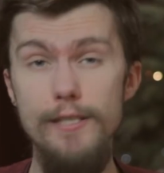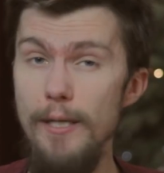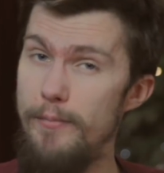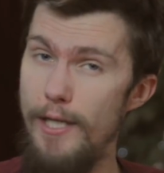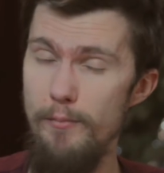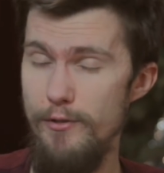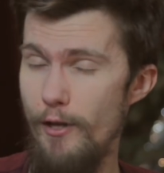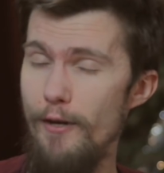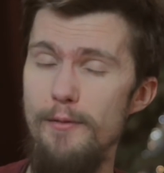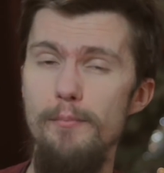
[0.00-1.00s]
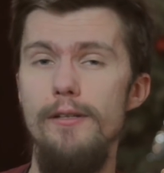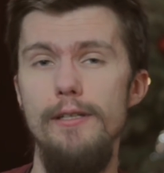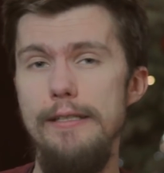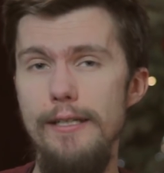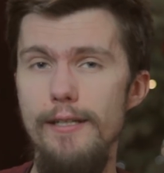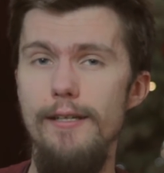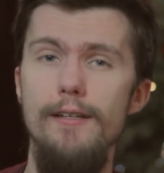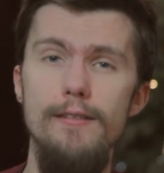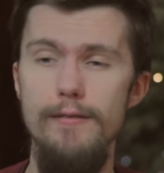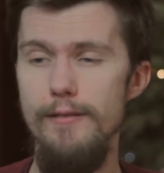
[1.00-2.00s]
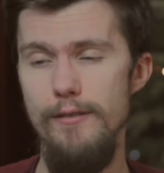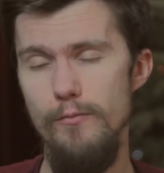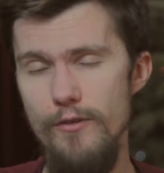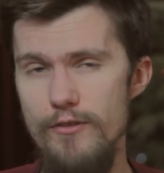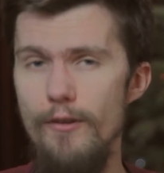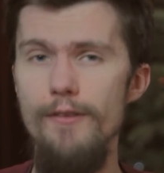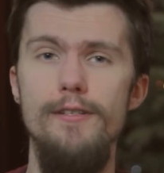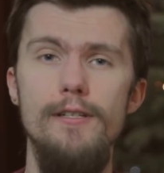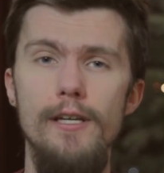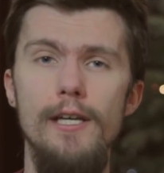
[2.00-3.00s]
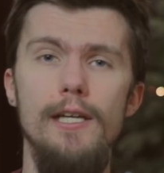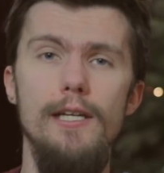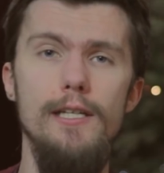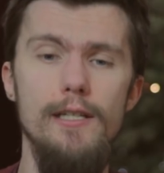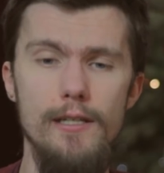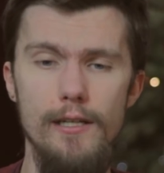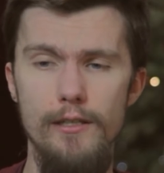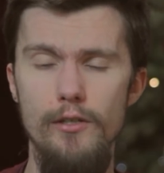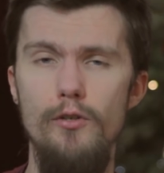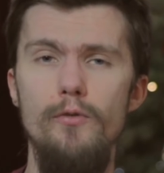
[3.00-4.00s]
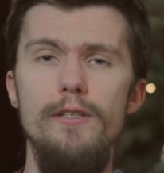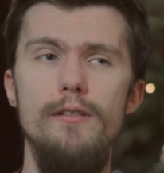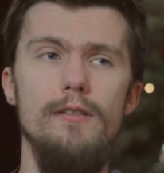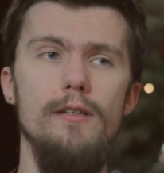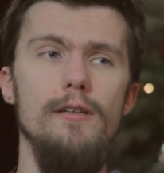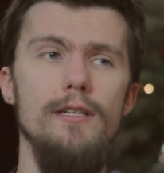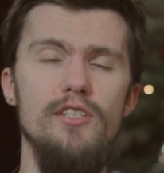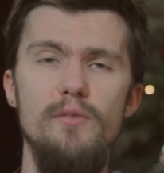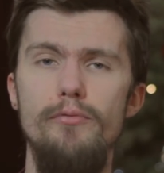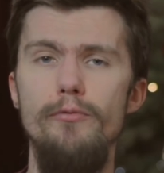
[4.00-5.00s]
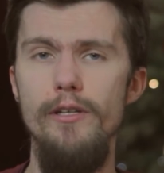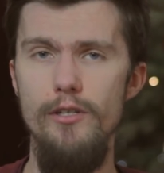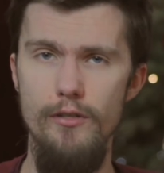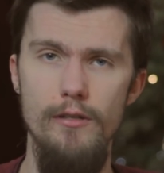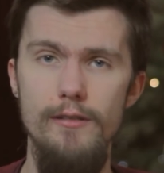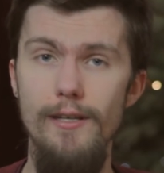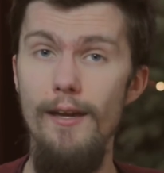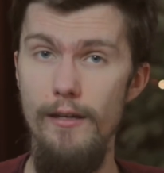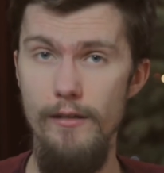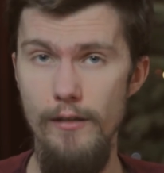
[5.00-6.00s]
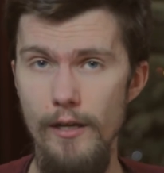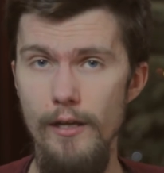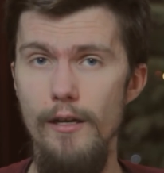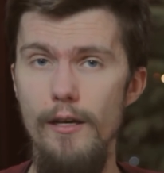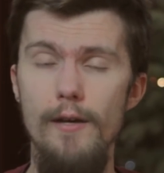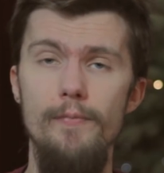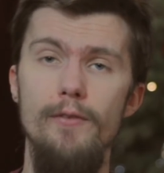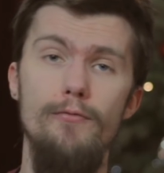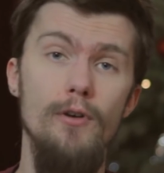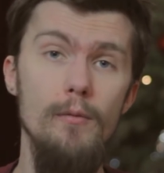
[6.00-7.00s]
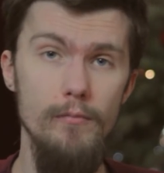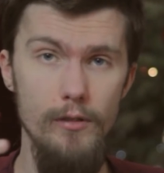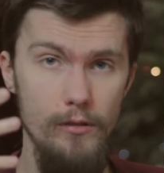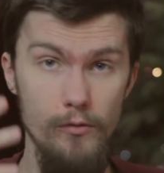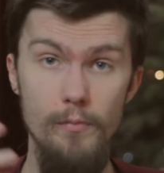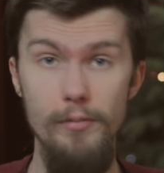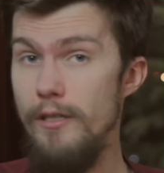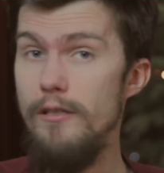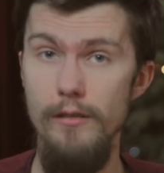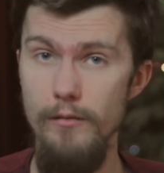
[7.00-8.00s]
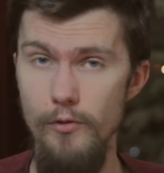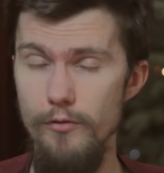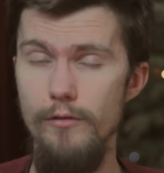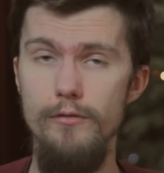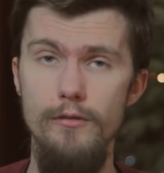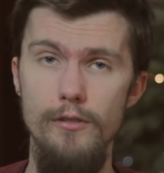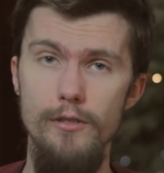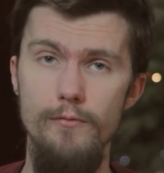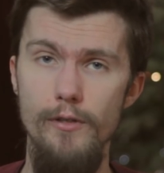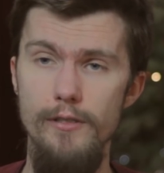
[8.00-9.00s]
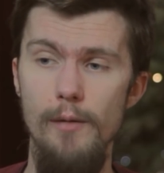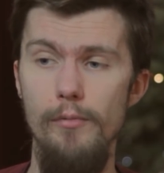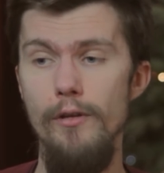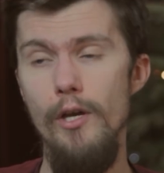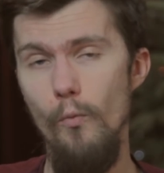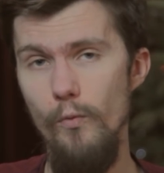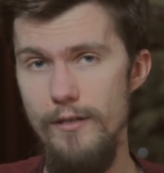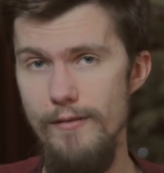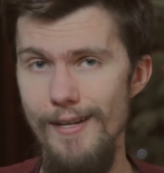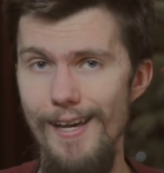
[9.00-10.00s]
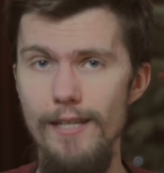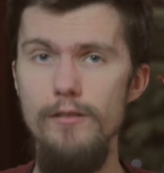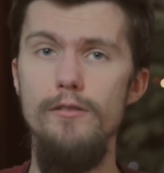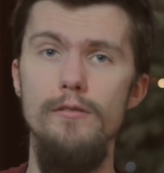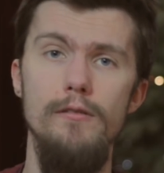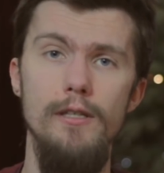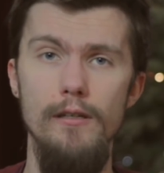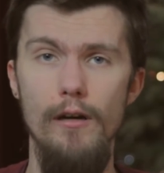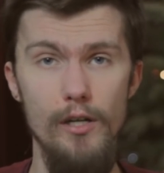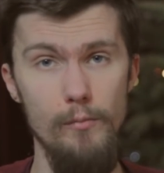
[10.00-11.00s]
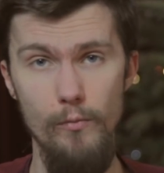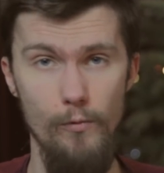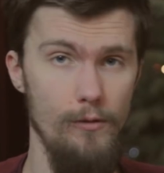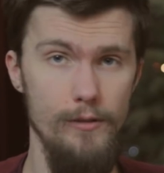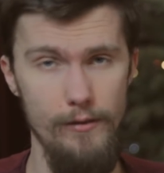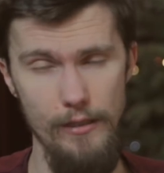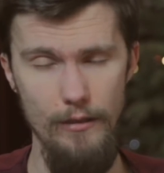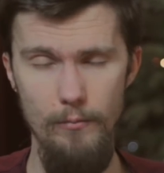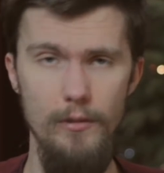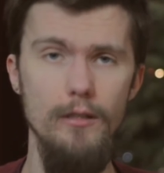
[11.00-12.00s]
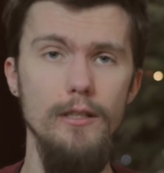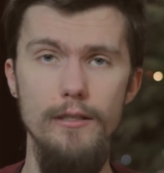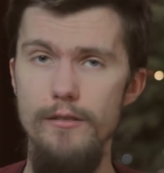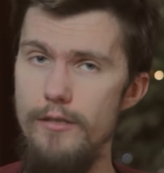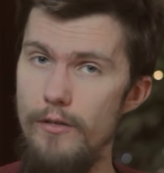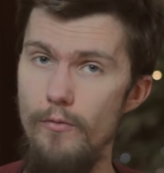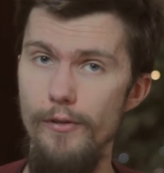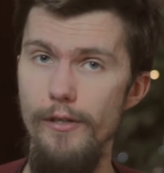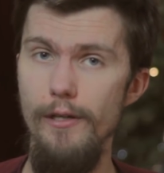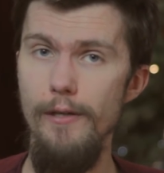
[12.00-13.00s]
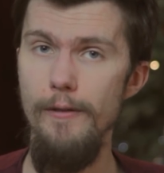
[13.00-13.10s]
sometimes not, but in any case, this resulted in an increased inspiration taken from European musical traditions, for example, which then entered the Ottoman world and the Middle East generally.